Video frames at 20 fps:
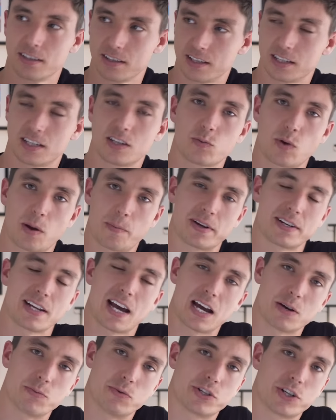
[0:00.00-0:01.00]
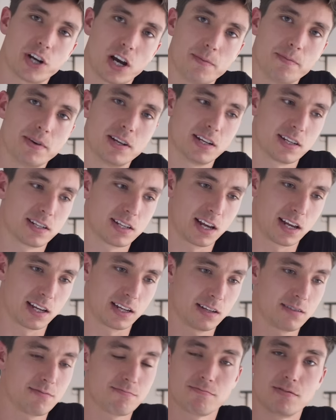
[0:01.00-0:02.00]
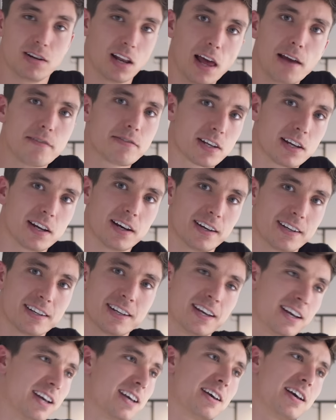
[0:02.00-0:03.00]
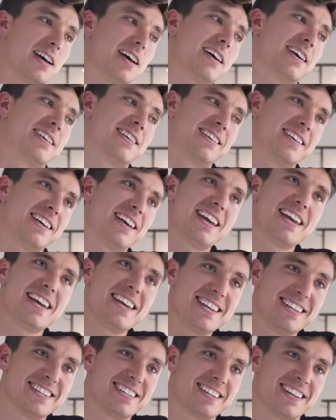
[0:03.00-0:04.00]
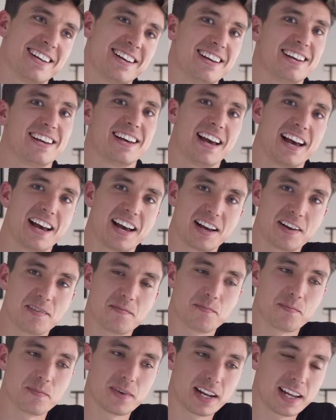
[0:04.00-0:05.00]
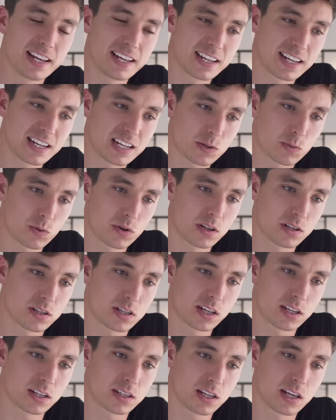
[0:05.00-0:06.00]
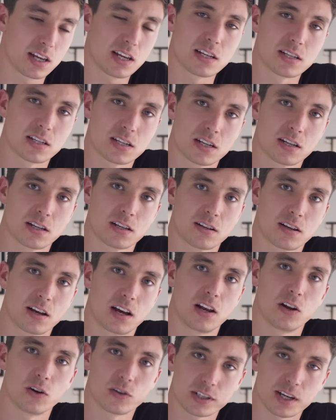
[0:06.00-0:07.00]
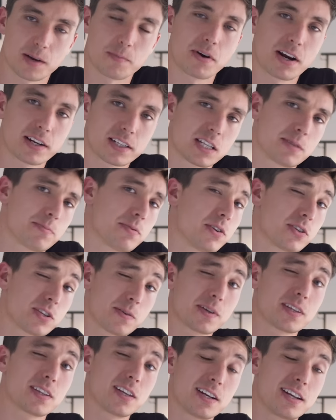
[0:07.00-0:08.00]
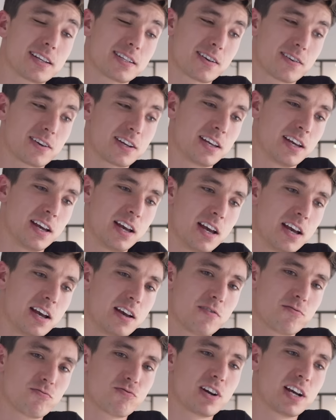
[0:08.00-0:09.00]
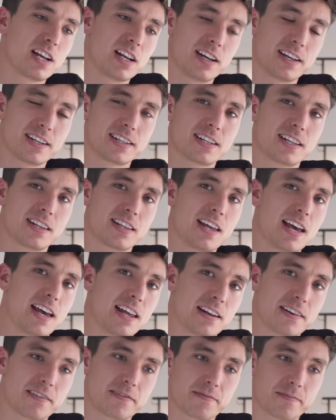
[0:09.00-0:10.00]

This is where my dad would chime in and say, life's hard. It is. Um, and, it, and it's one of those things that is a long-term practice, but not something that I necessarily realized then.